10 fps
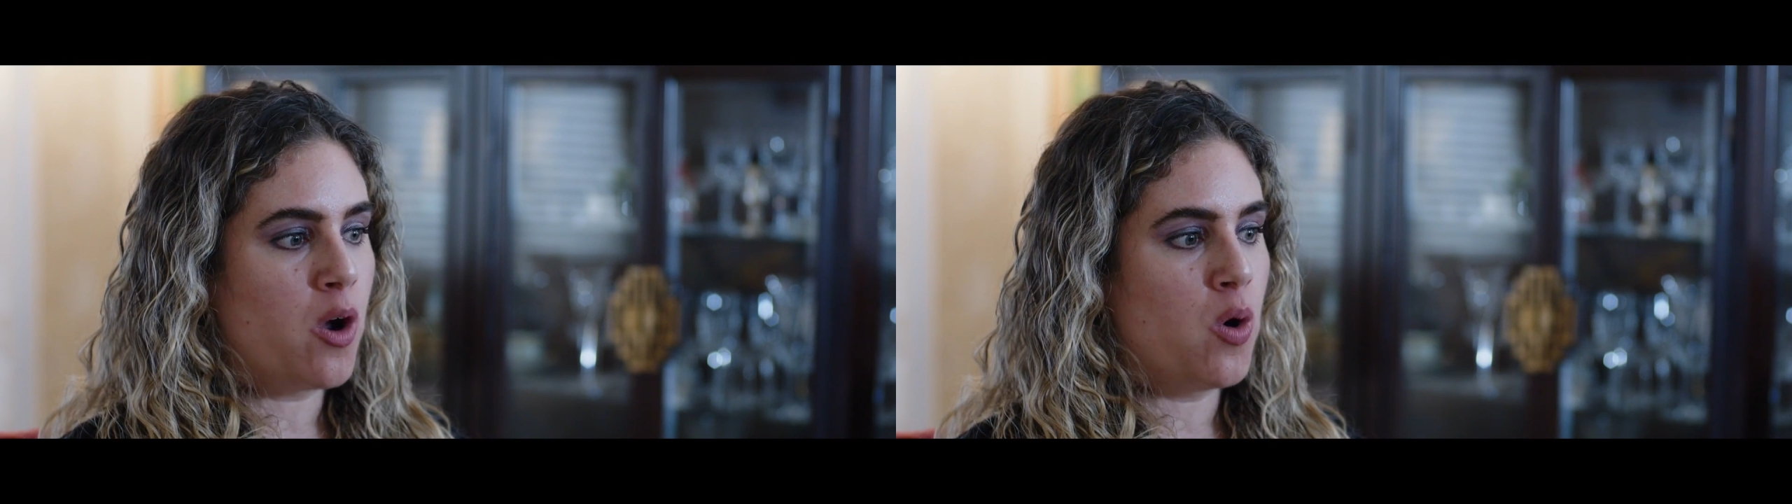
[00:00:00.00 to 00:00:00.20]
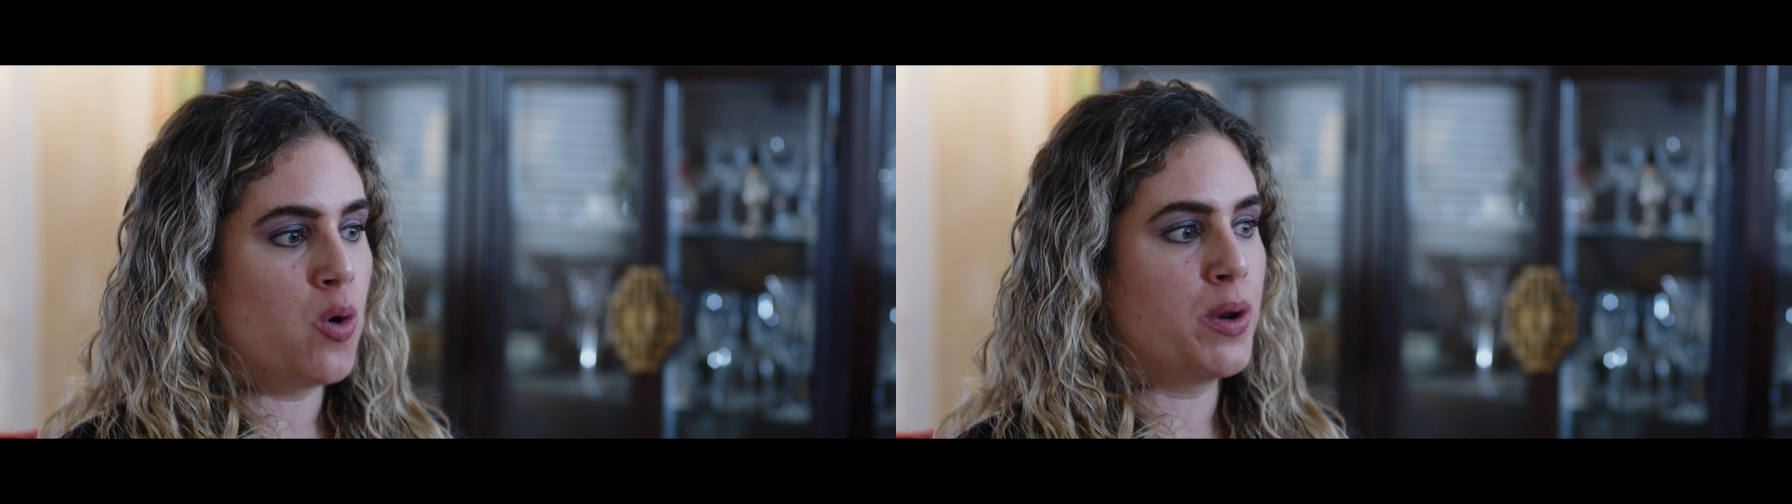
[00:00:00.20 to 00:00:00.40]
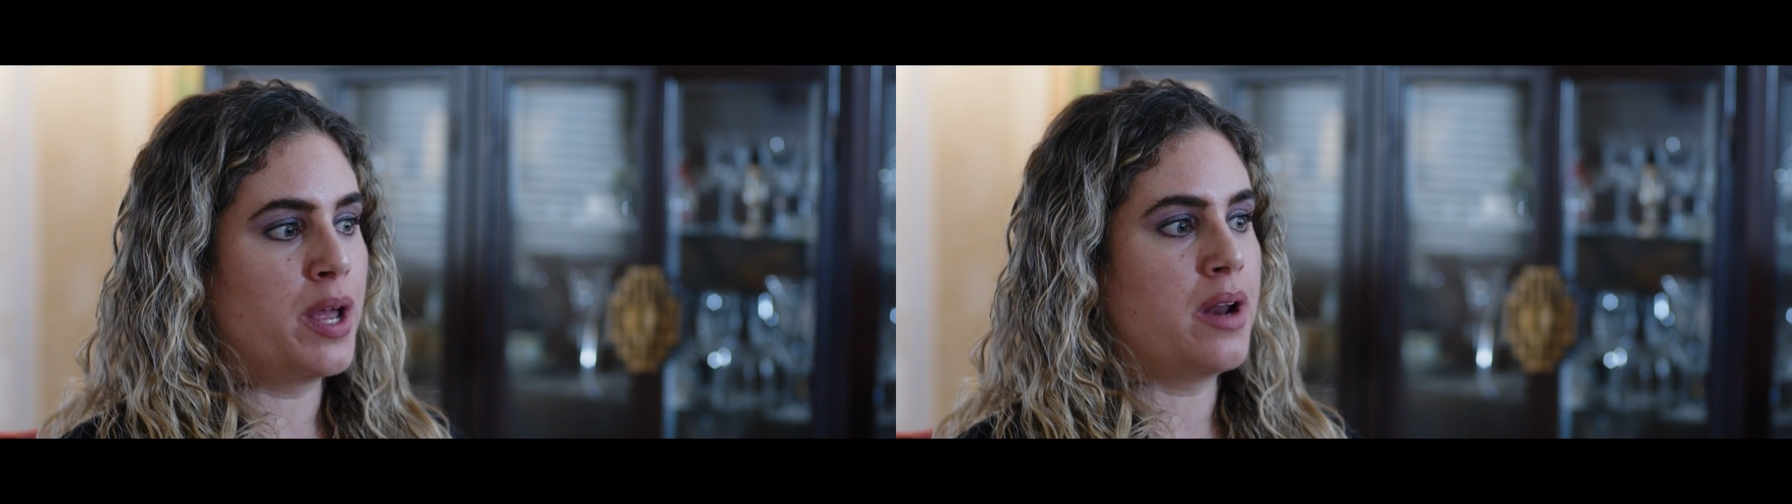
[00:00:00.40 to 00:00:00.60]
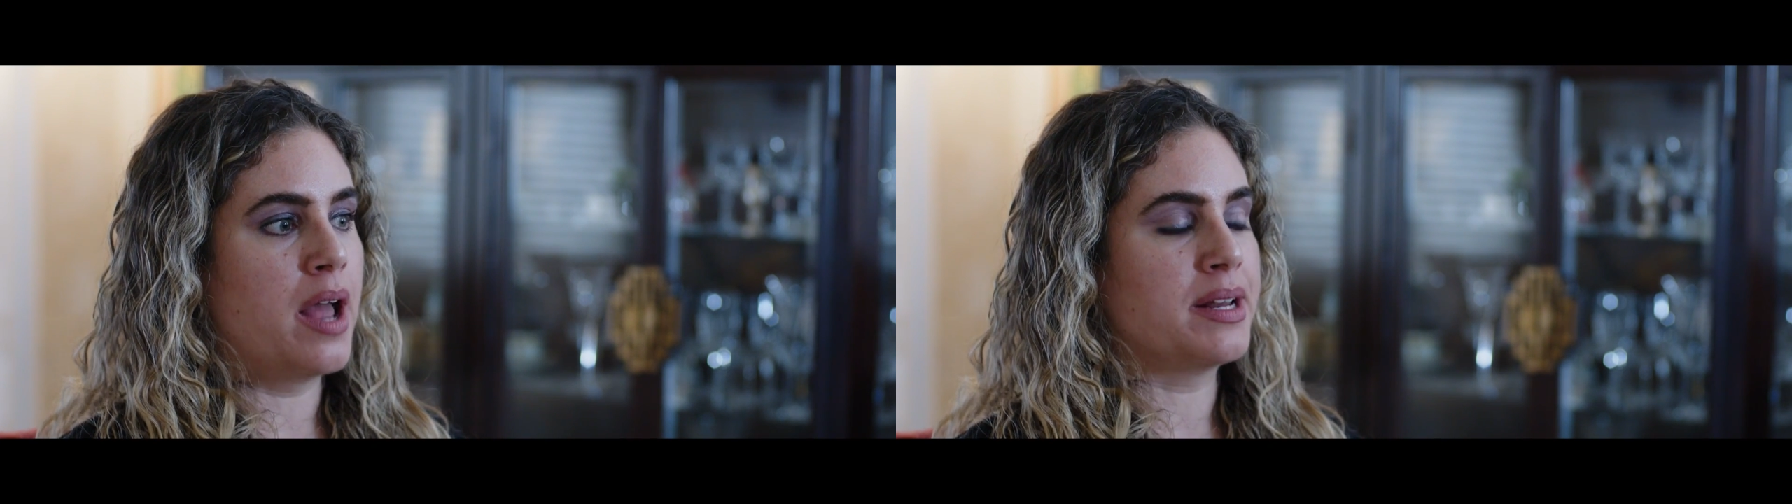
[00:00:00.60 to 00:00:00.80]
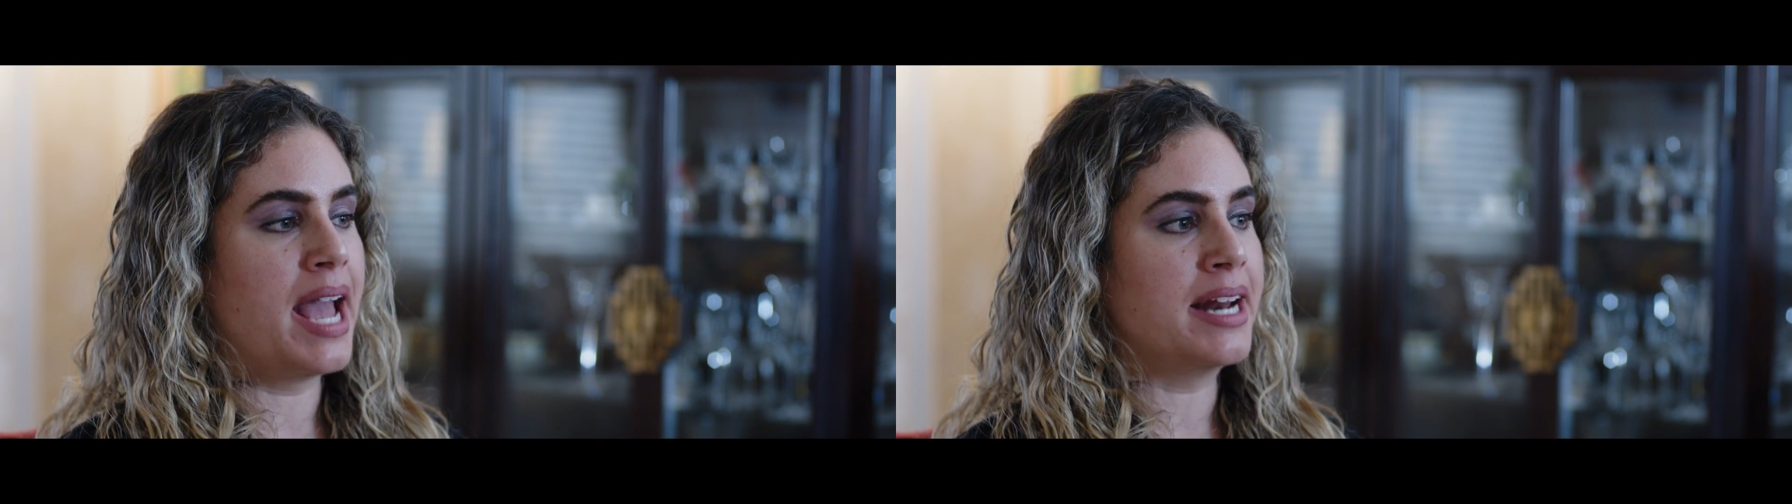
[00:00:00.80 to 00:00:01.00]
own
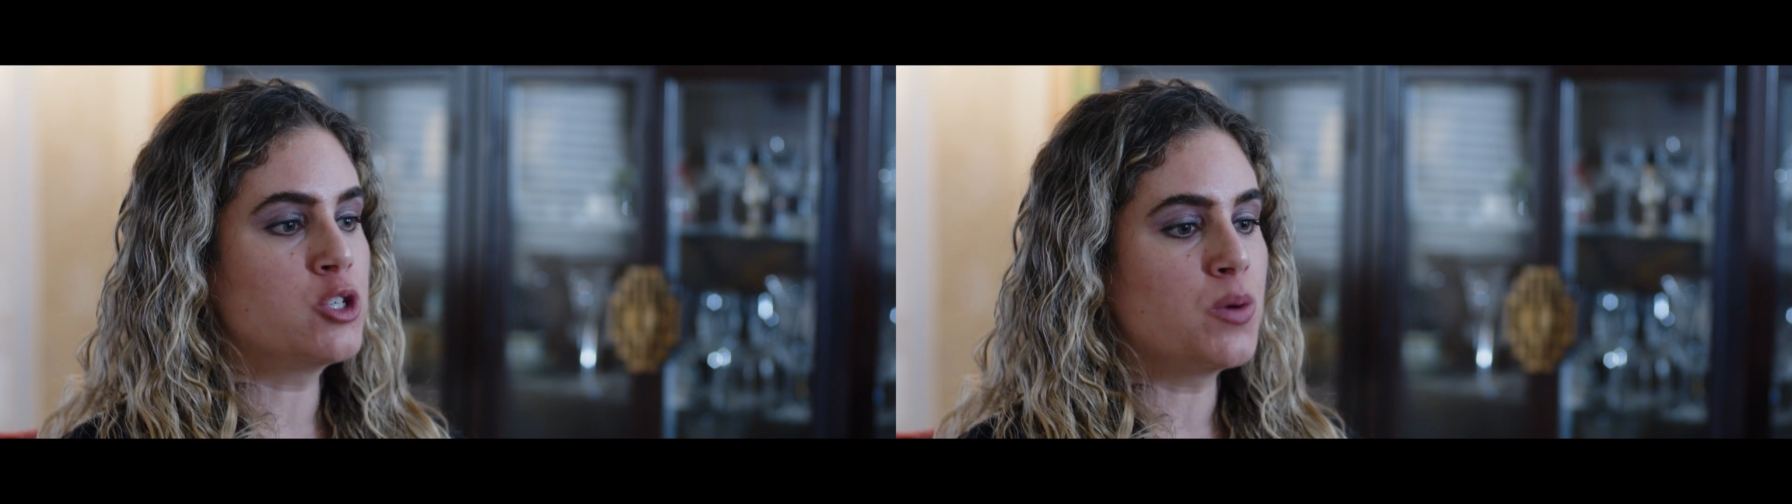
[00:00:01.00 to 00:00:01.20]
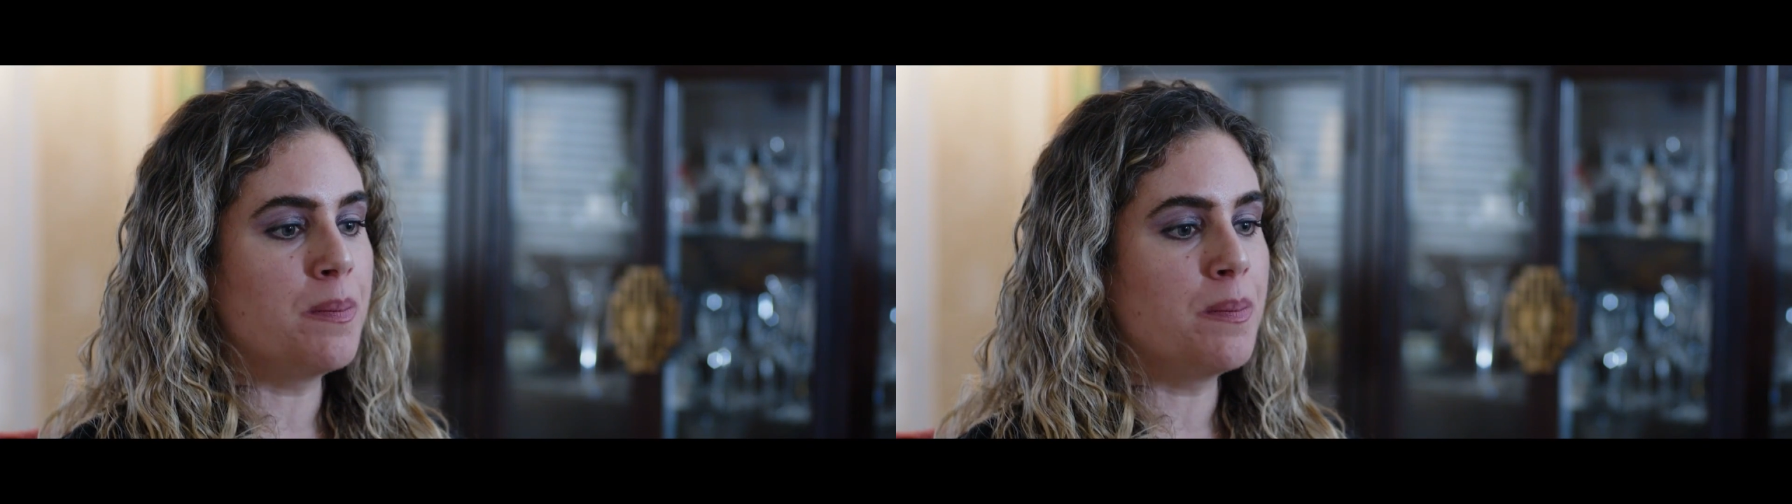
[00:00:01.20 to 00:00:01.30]
and getting to a